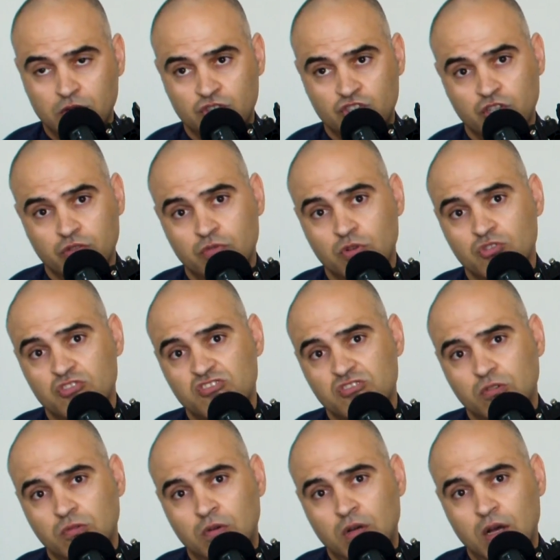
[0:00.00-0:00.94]
share
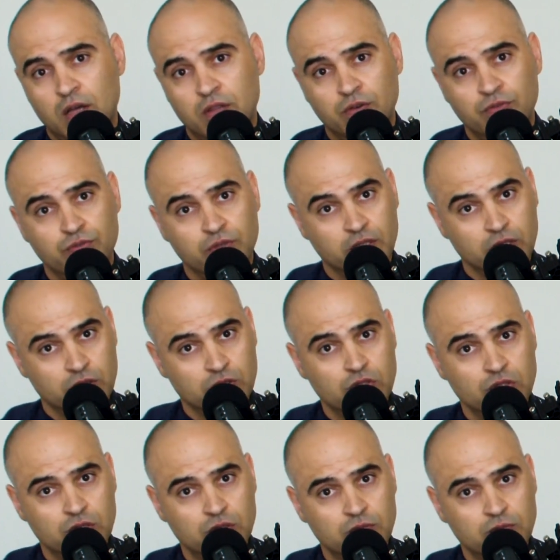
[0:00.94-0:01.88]
also other
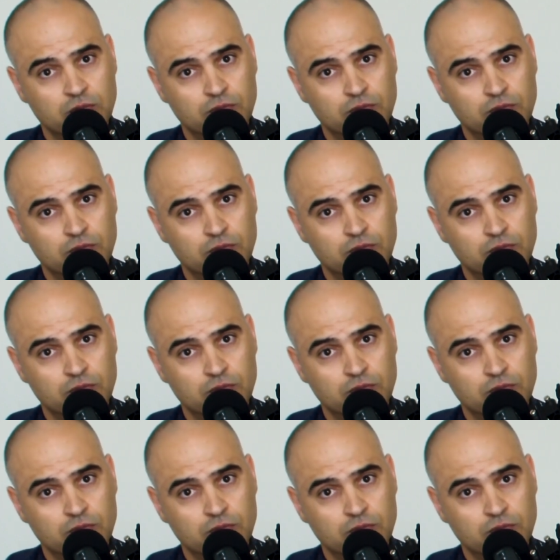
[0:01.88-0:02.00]
fields,